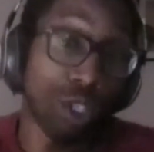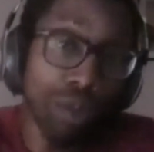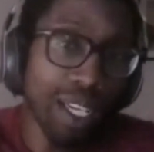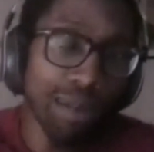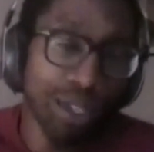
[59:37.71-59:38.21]

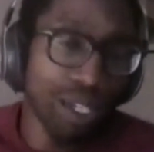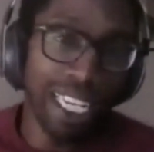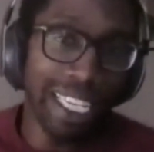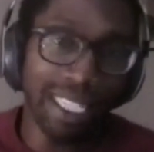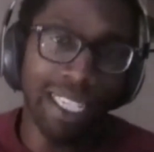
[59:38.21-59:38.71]
Sometimes just
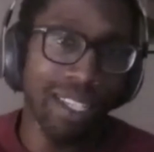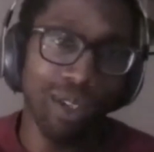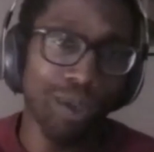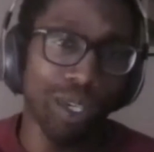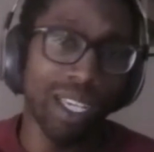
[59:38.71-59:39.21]
listening is
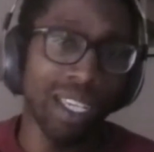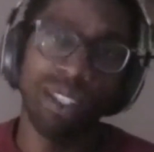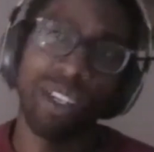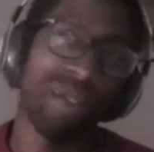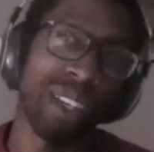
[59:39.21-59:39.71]
all you need. It's
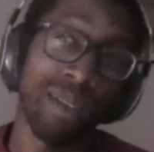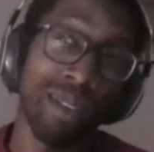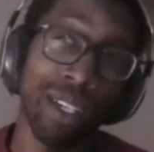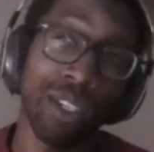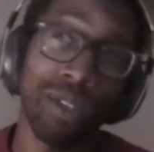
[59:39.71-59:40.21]
not even
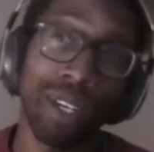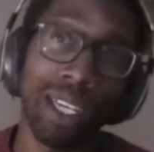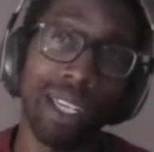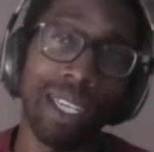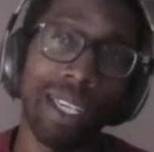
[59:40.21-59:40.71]
advice you
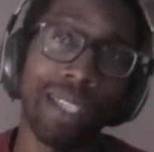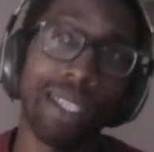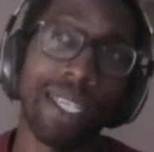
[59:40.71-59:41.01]
really need.